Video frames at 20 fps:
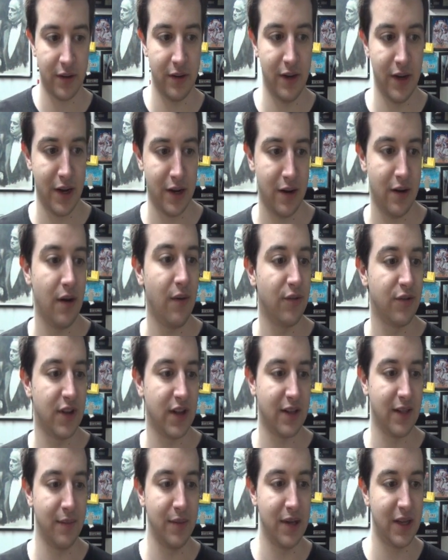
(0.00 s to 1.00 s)
And I was
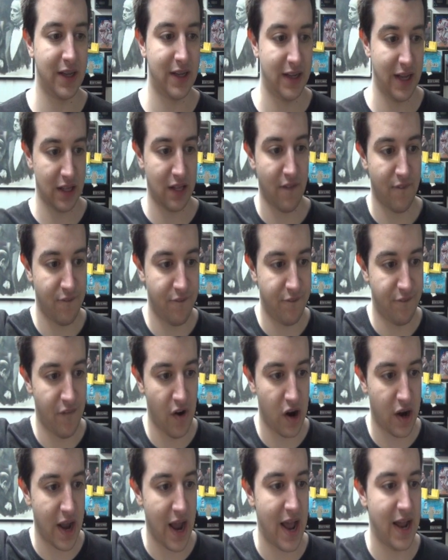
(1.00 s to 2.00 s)
like, let me get the
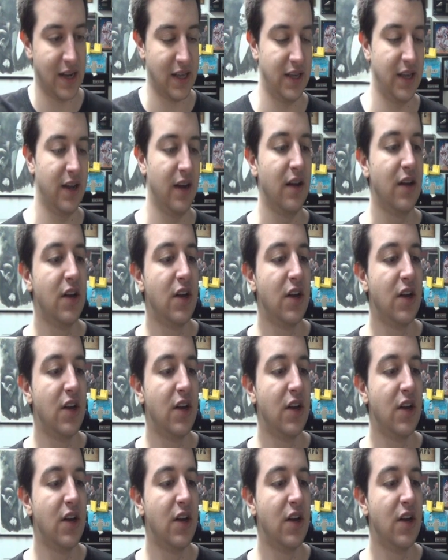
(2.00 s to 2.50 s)
fuck out of here.